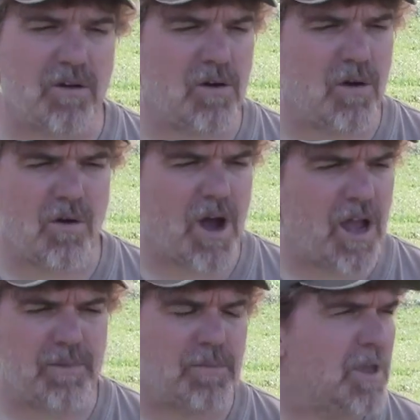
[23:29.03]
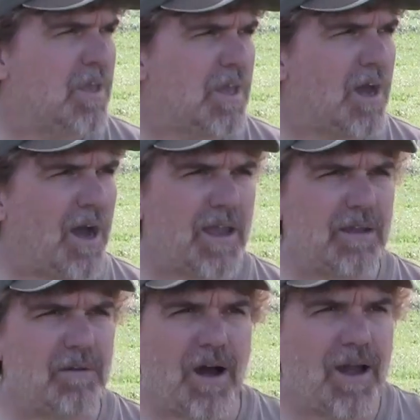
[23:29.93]
oh, I
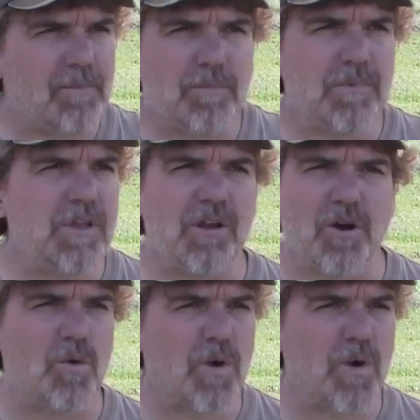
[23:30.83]
you know,